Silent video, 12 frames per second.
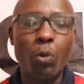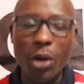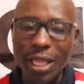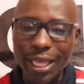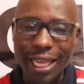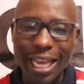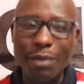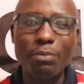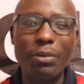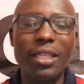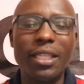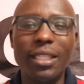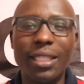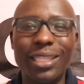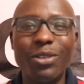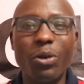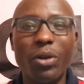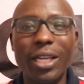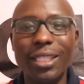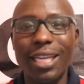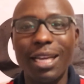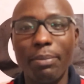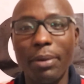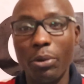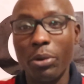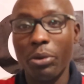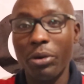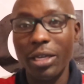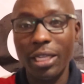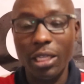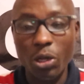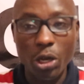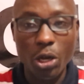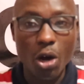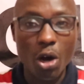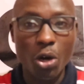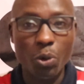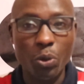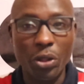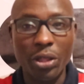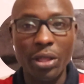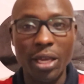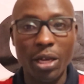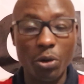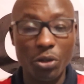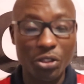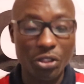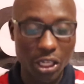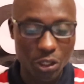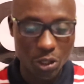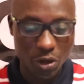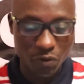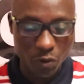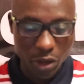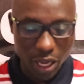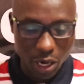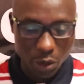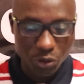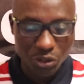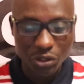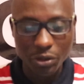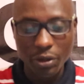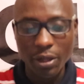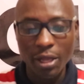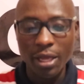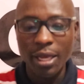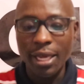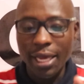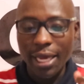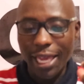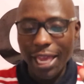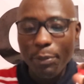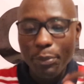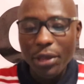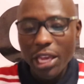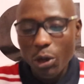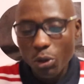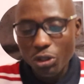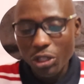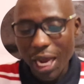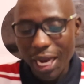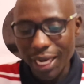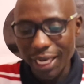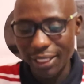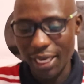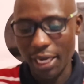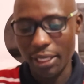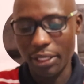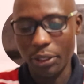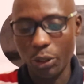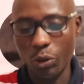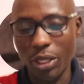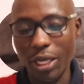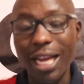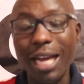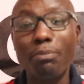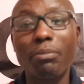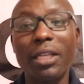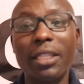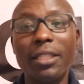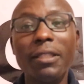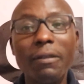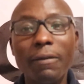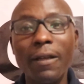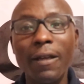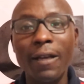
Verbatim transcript: when the company, the Joho Linked company were already going on with the construction of warehouse, KPA wrote a letter to the company